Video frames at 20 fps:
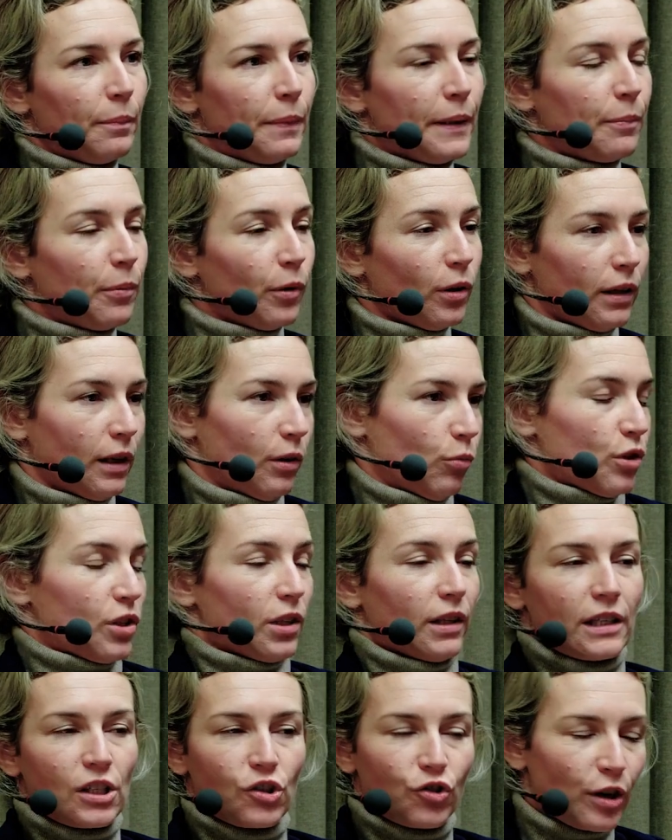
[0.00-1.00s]
it was
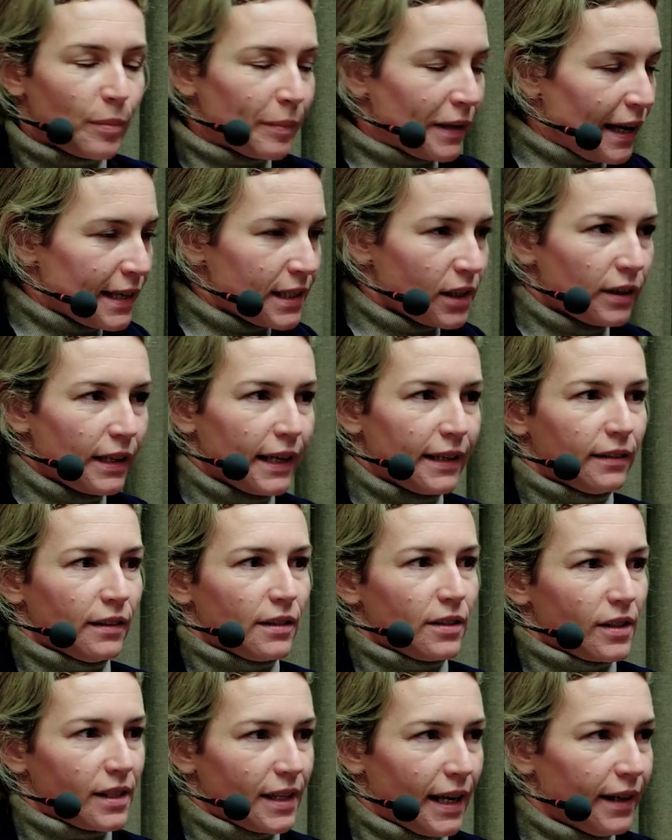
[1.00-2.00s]
an extremely
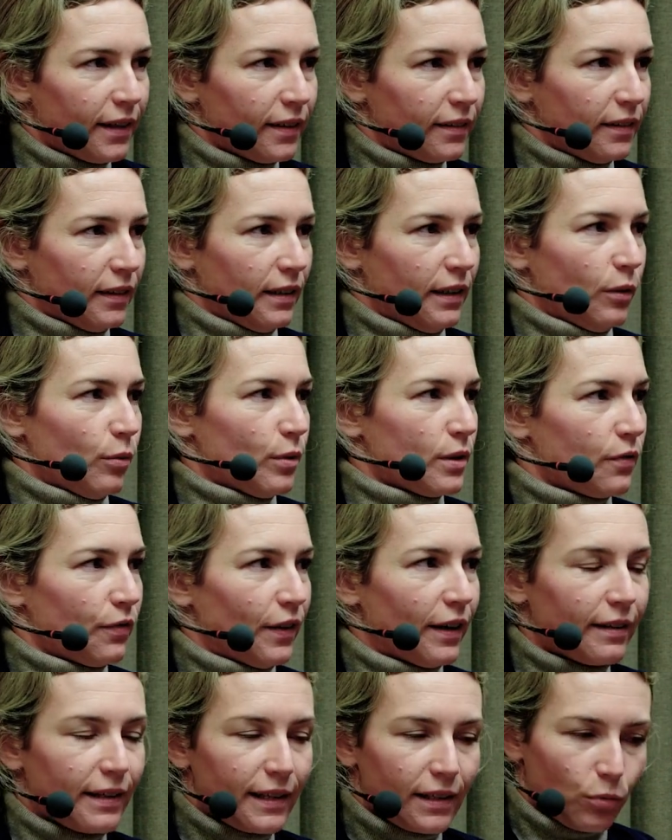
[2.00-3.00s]
isolated society. It
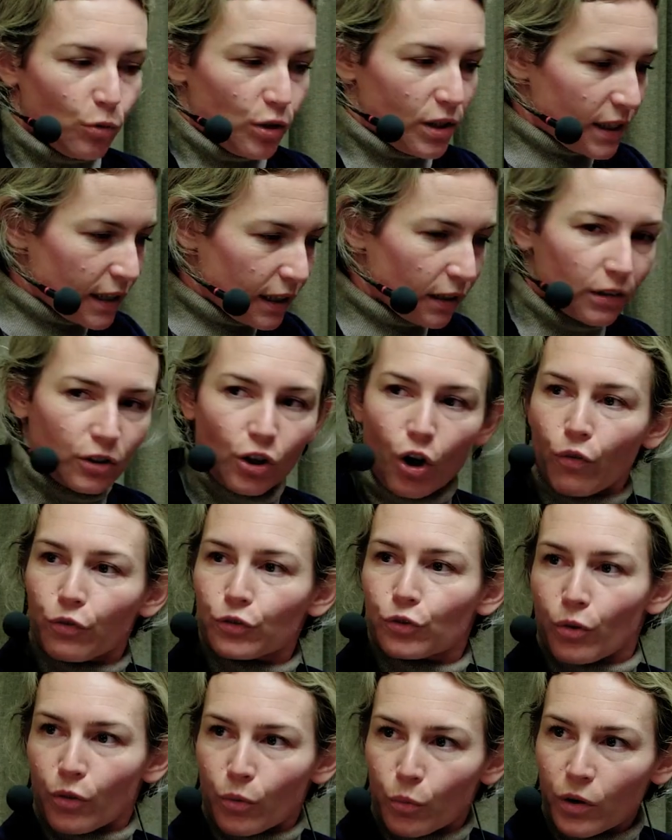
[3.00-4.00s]
was sealed
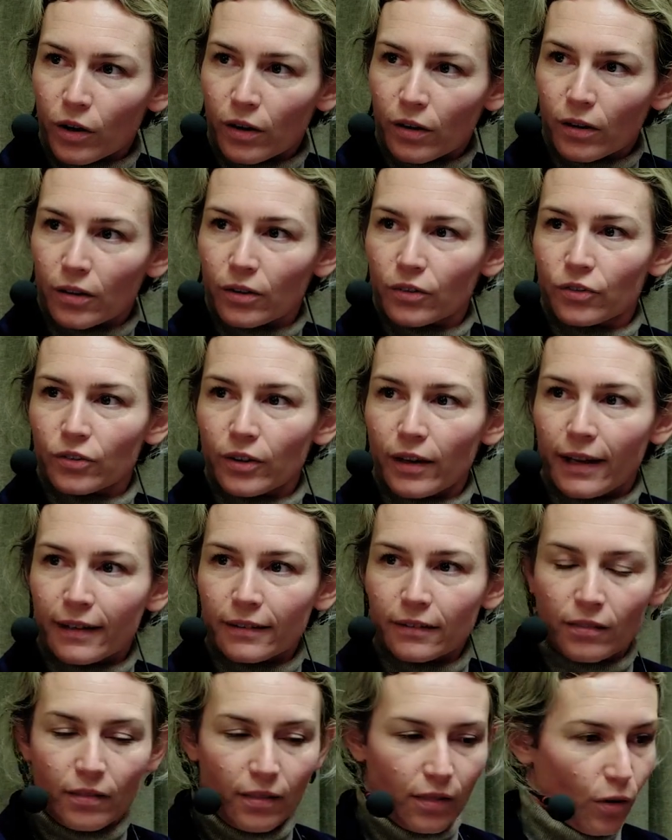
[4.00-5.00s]
off to the world,
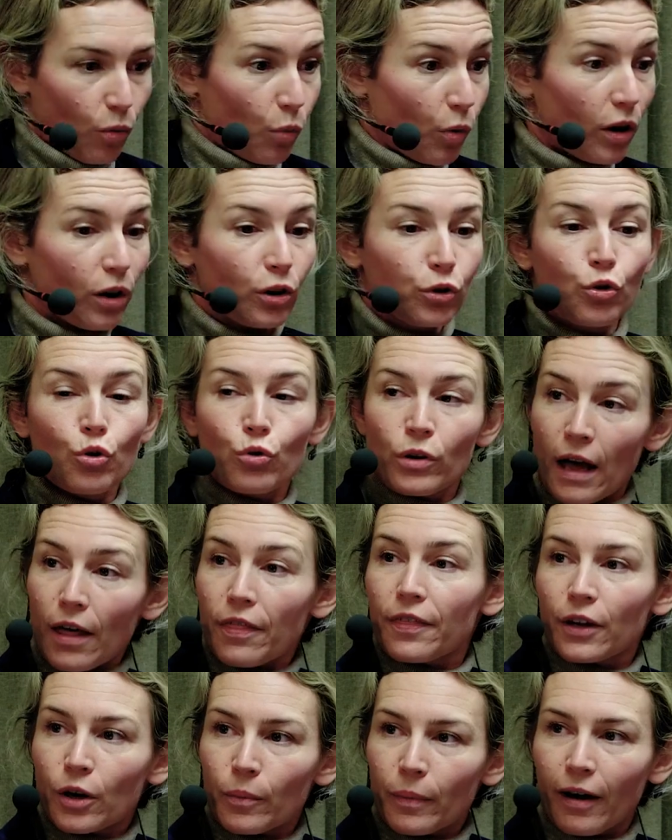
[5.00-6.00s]
and the world knew
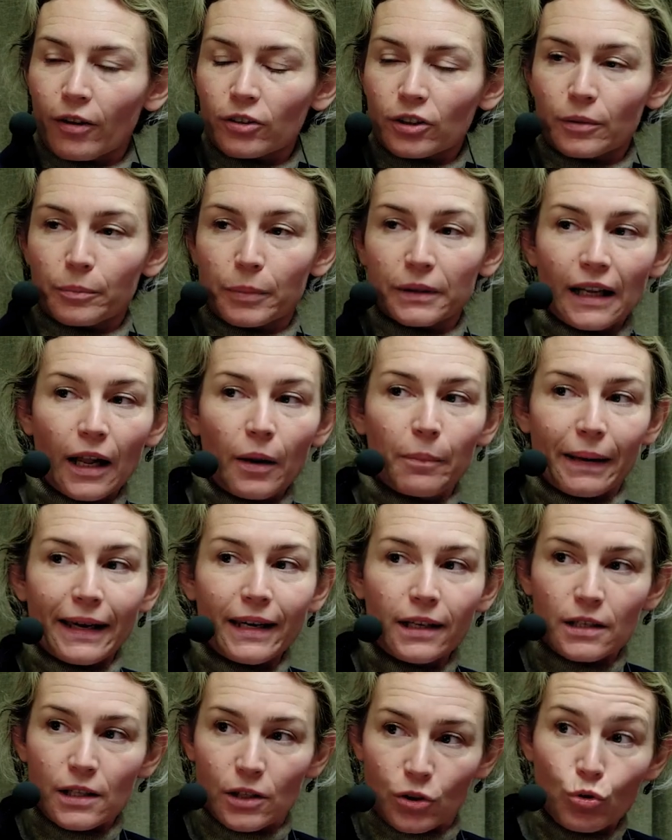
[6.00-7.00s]
nothing about it. But
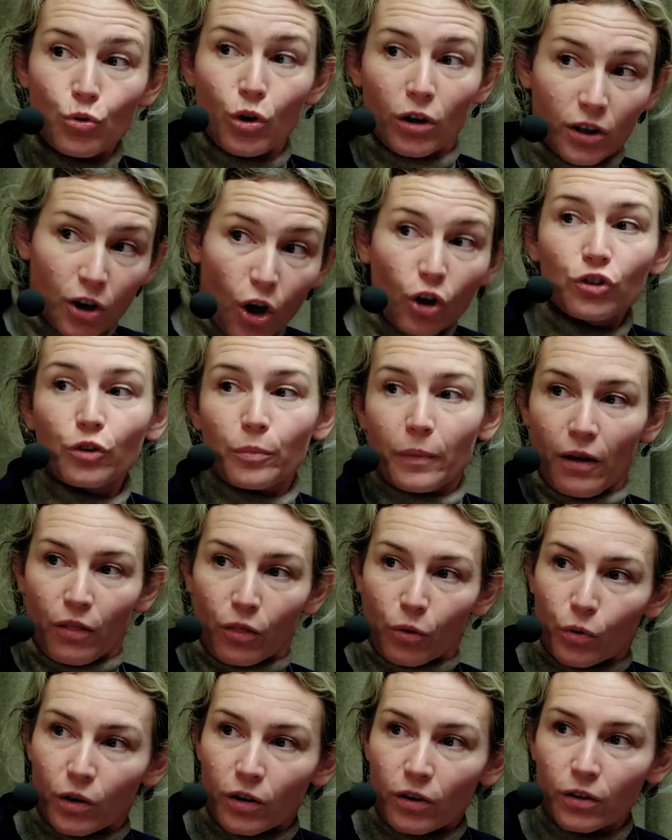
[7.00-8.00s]
Albanians knew a lot about
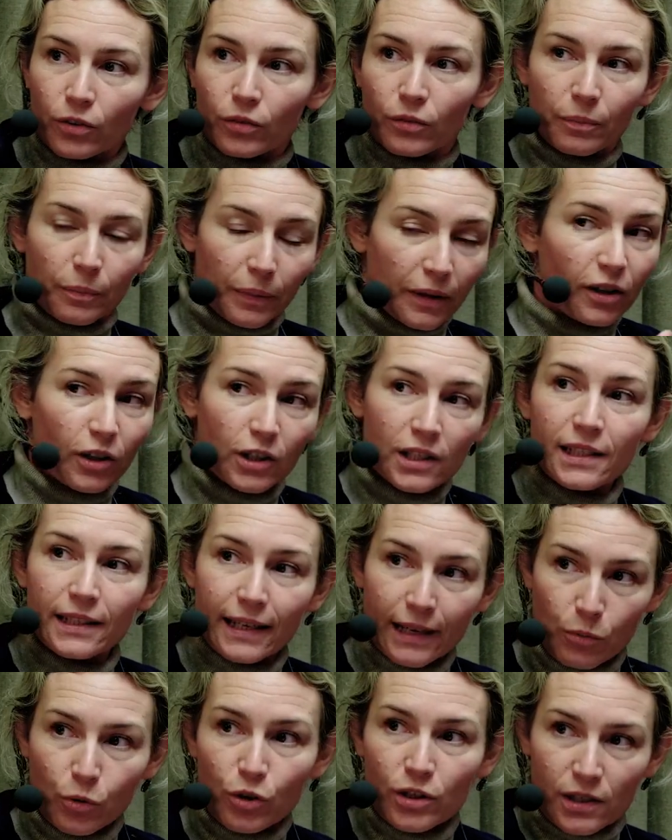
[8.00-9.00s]
the world because
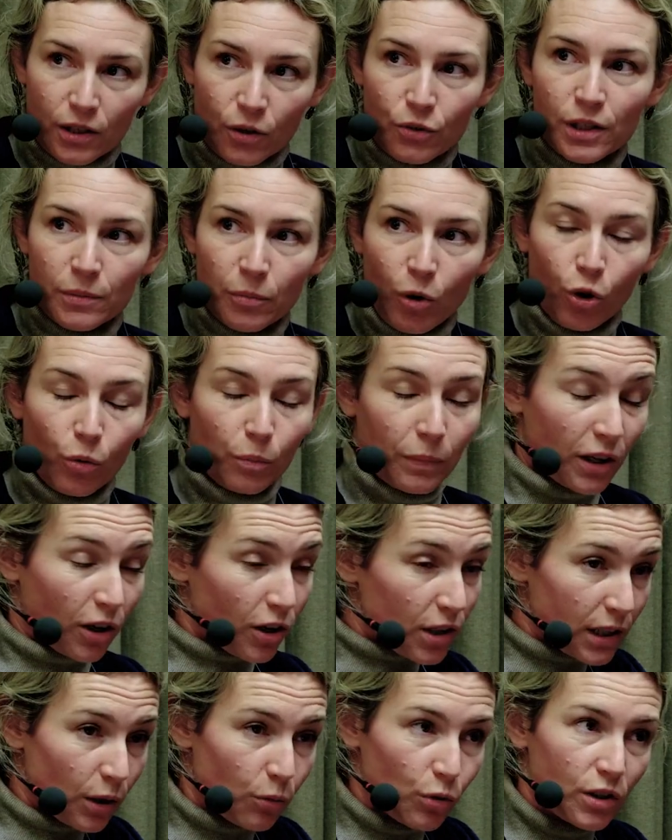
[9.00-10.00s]
they were so small,
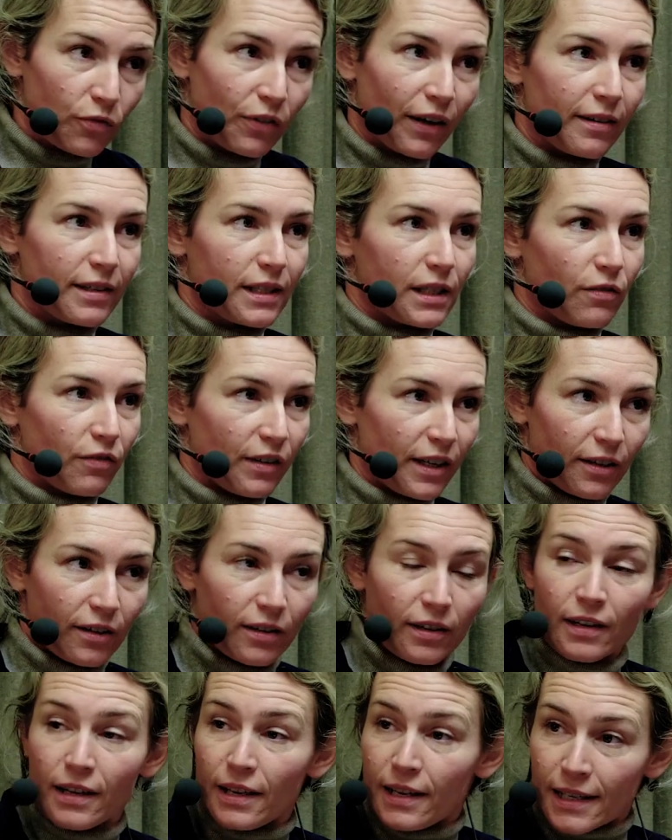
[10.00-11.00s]
because there was very
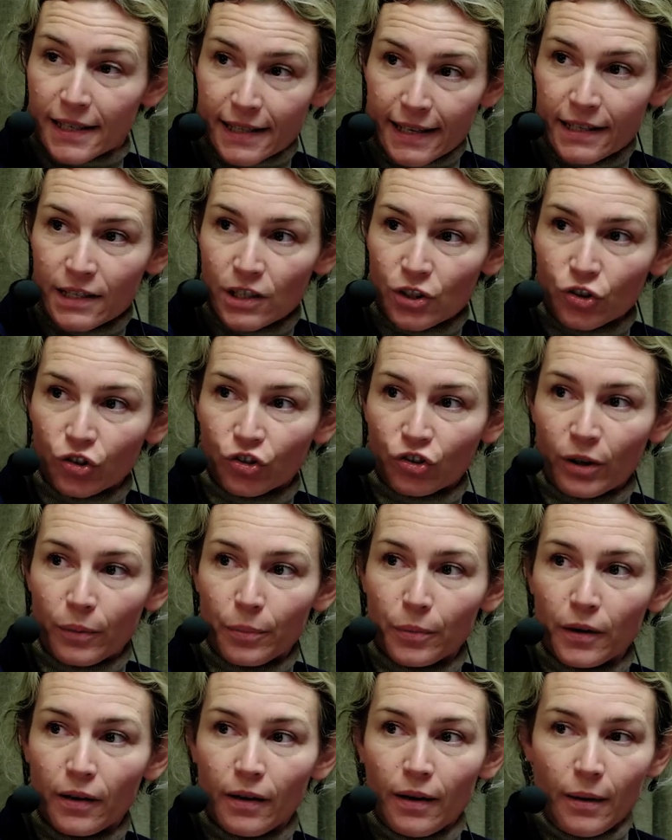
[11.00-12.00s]
severe
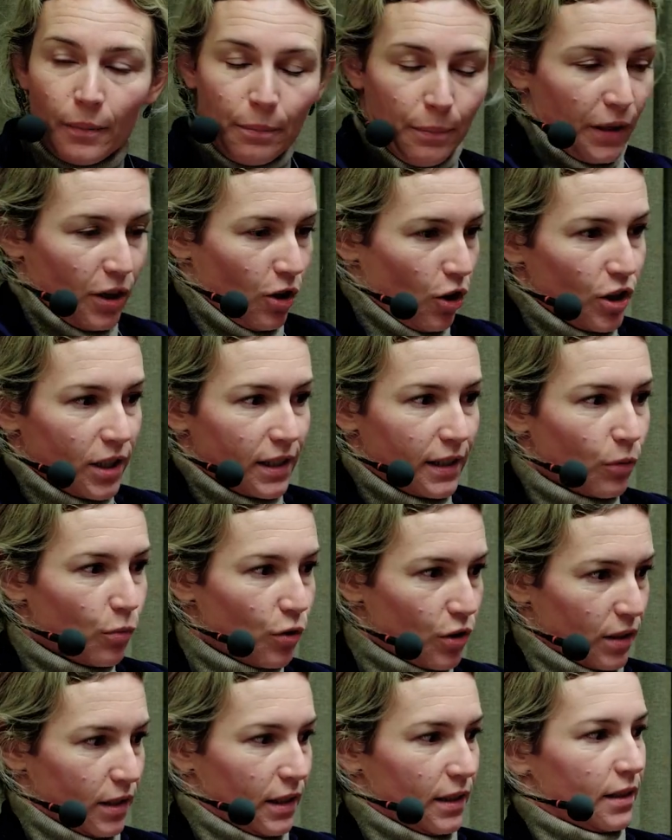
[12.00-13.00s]
censorship, because there
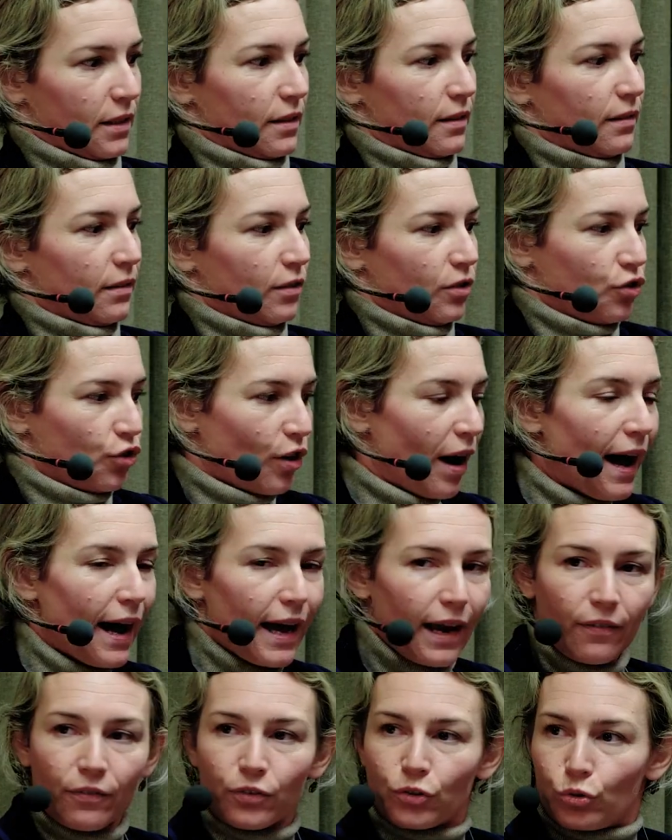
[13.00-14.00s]
was this
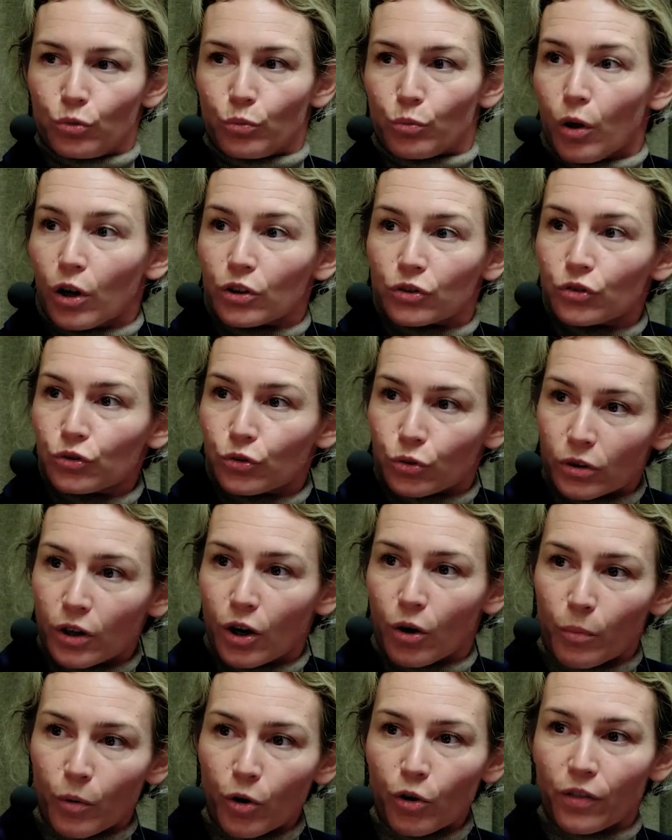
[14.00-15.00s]
drive to want to
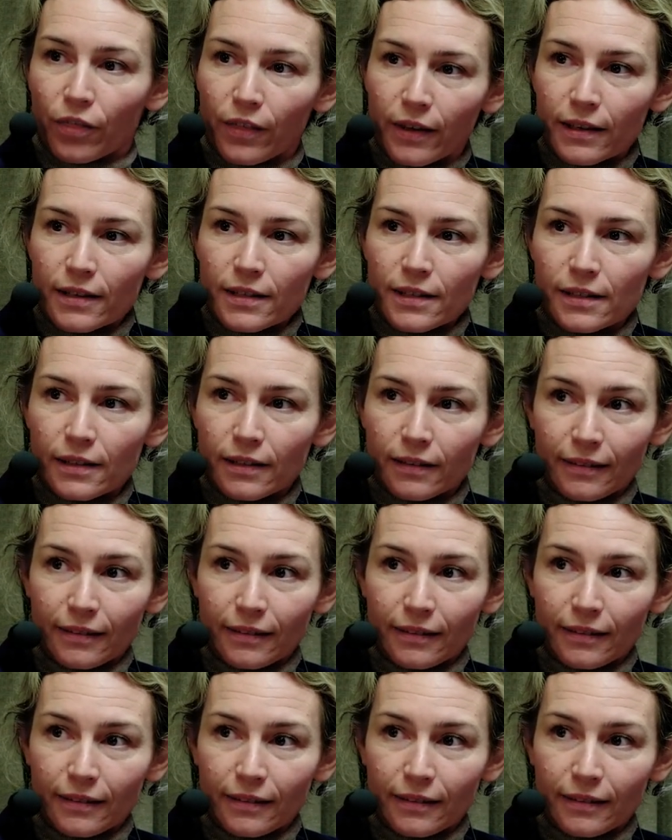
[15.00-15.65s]
know more things.